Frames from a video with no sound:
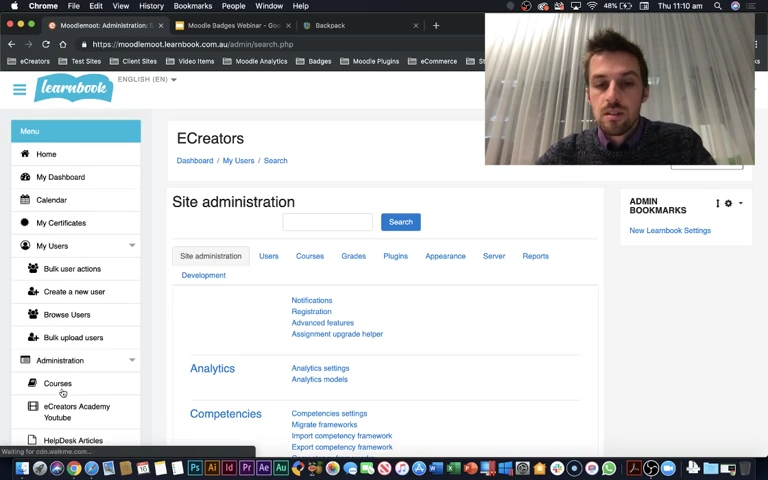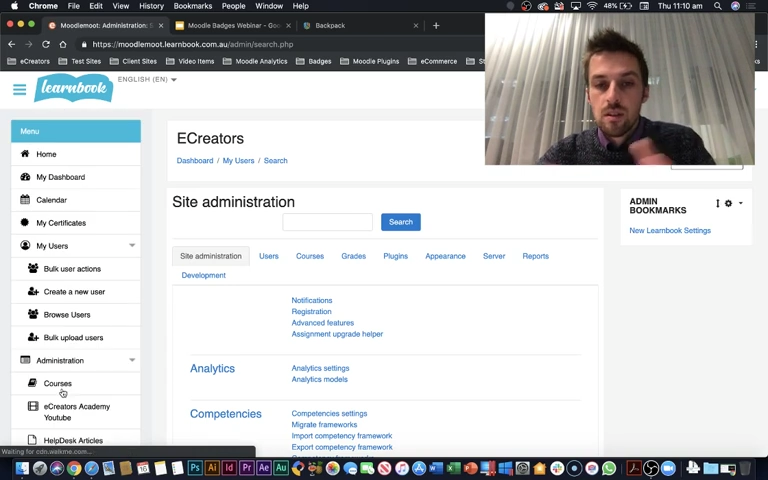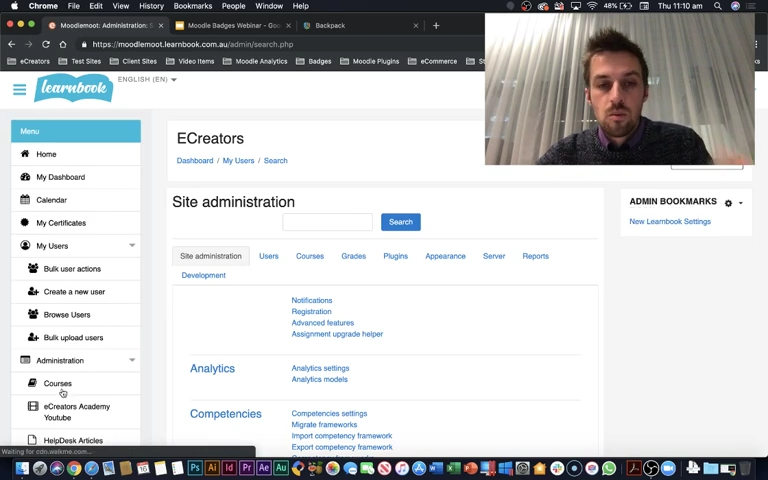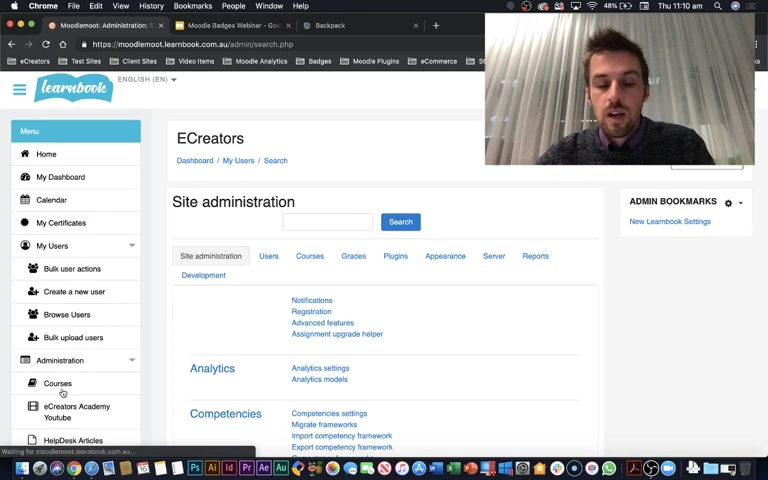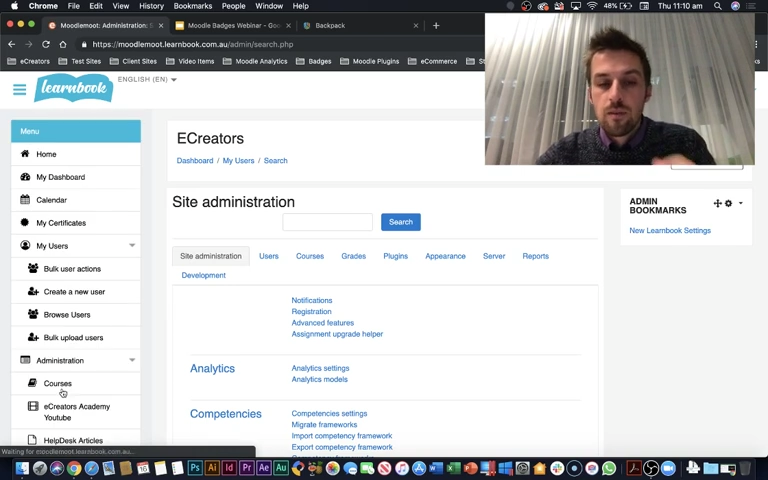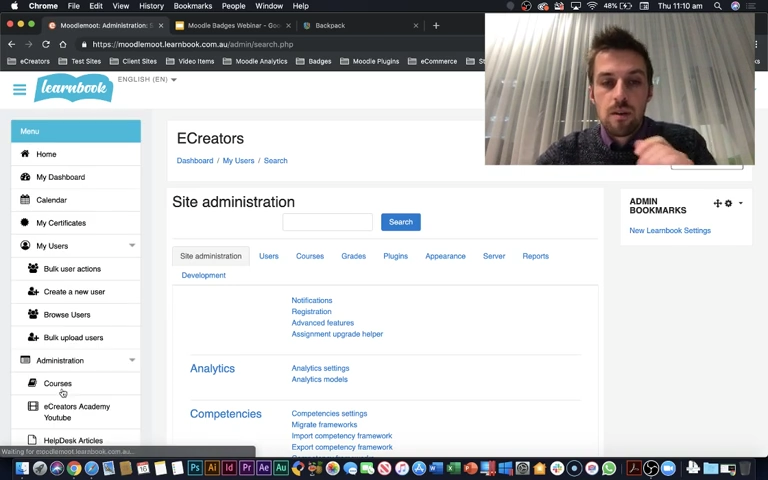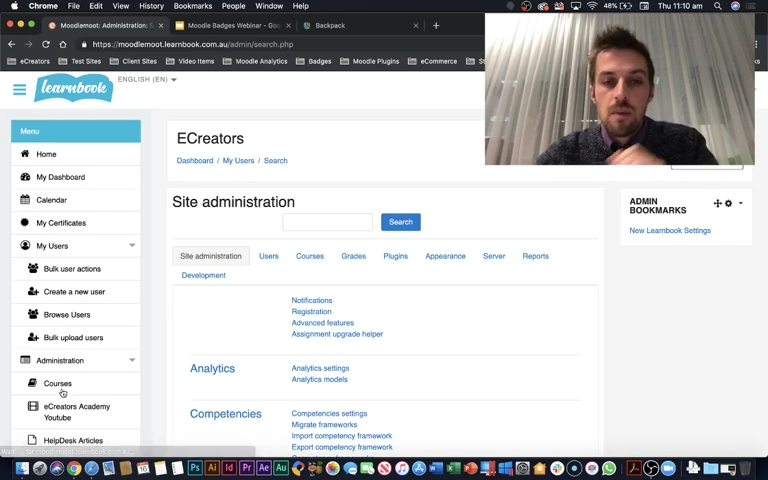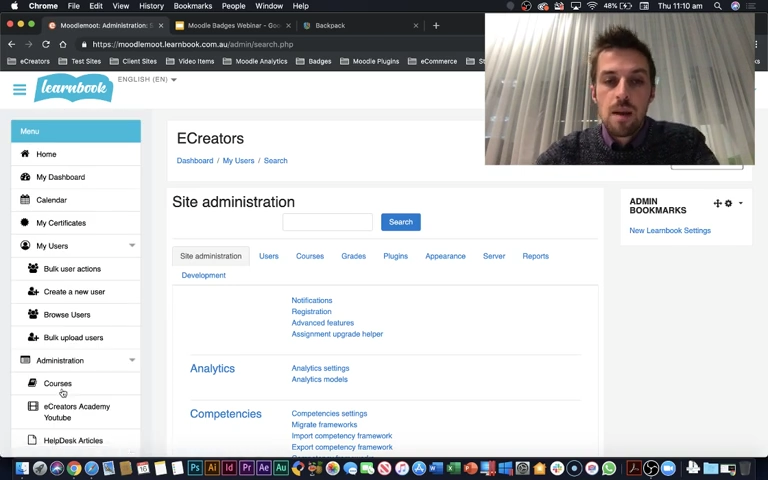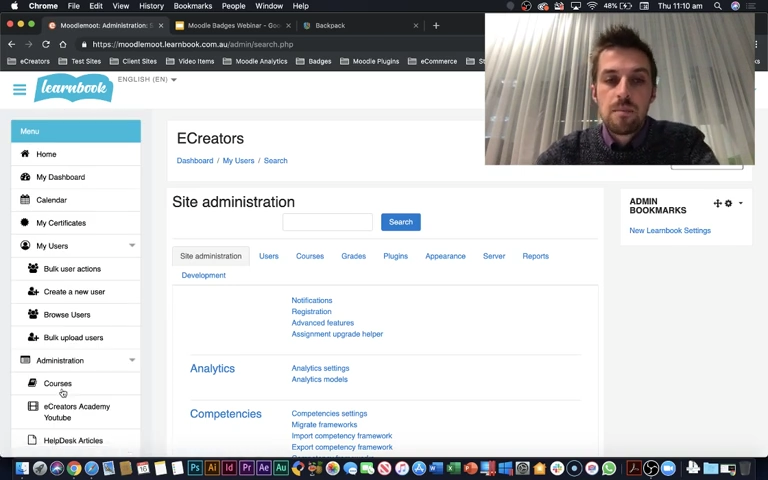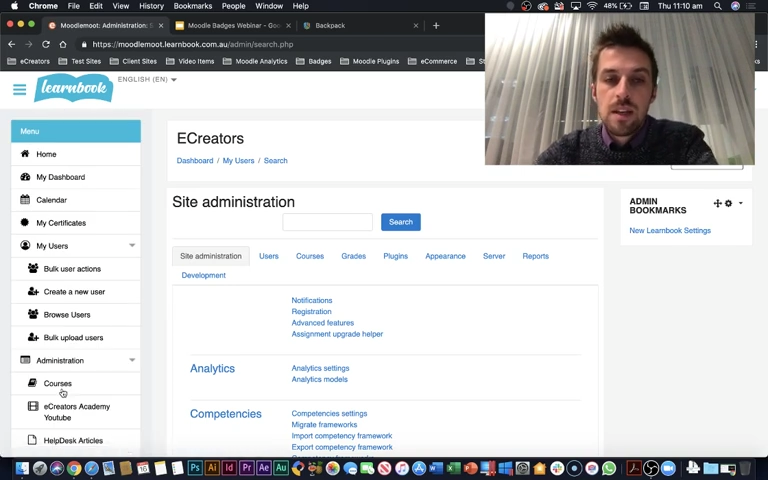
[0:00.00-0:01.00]
or whatever it
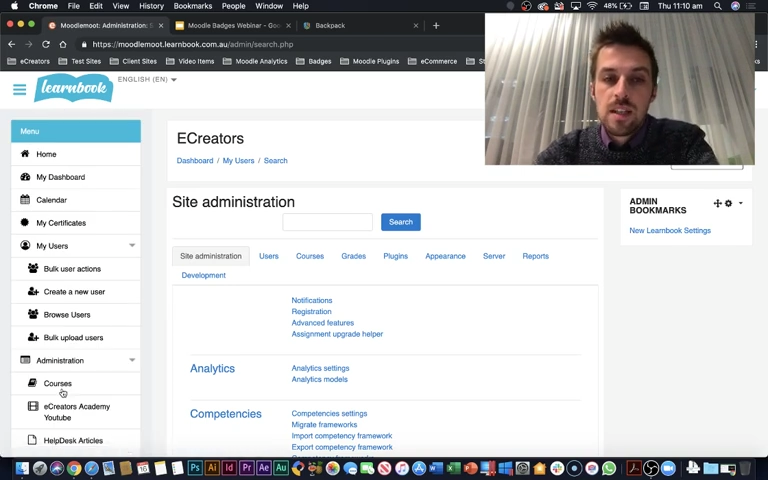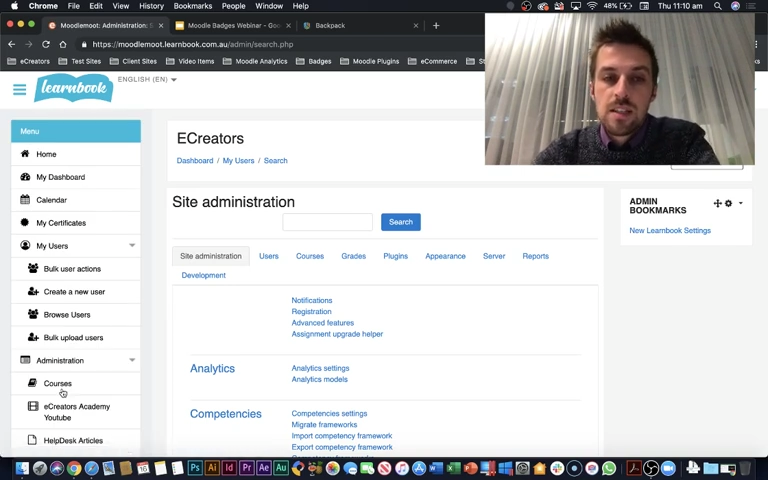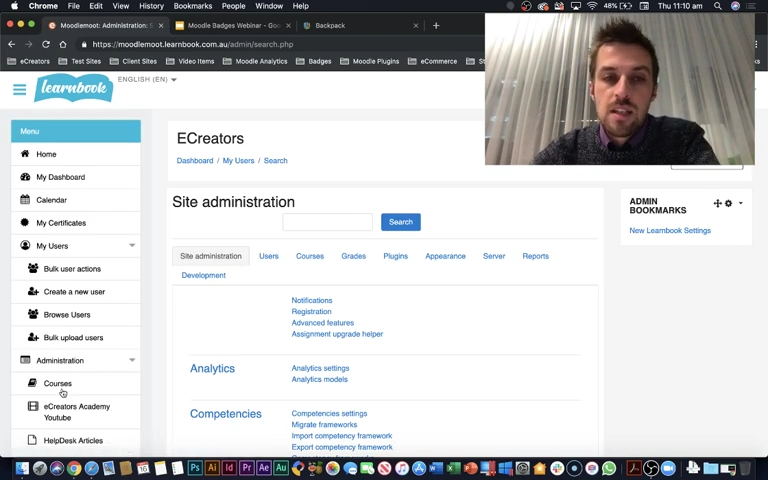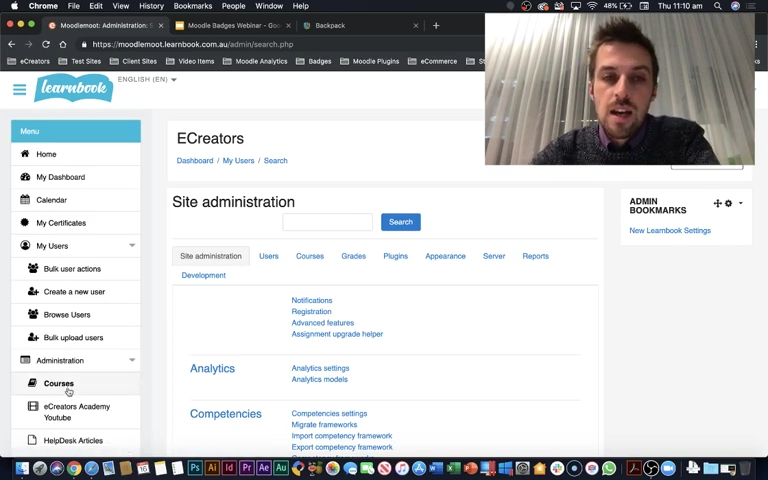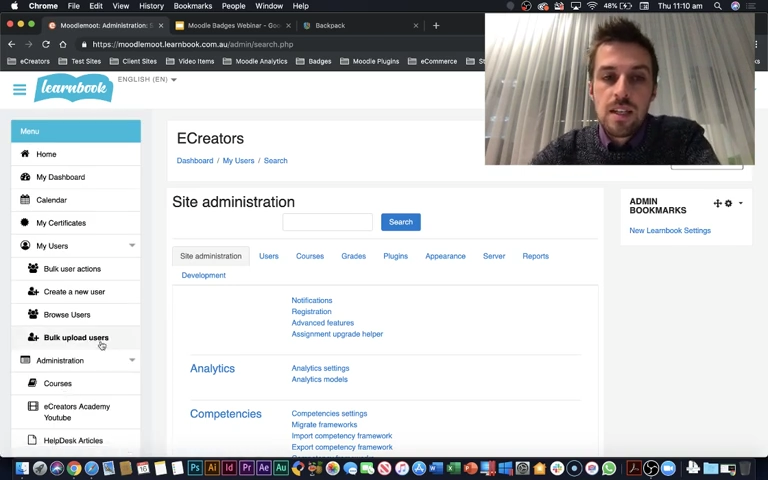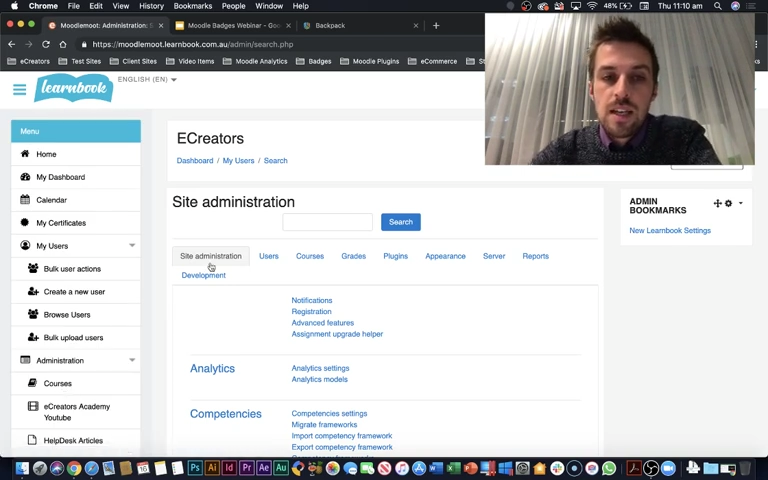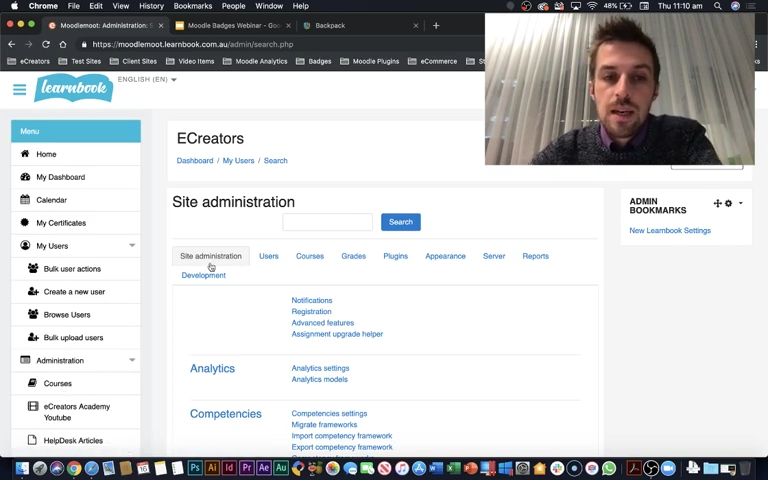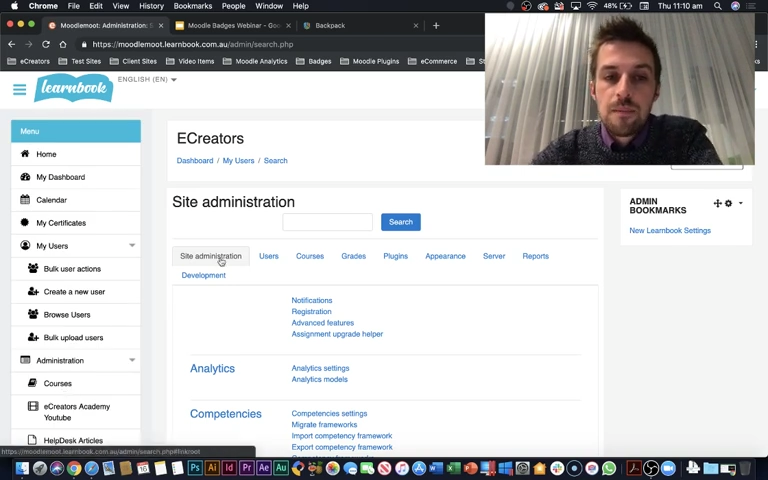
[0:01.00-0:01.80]
might be site here.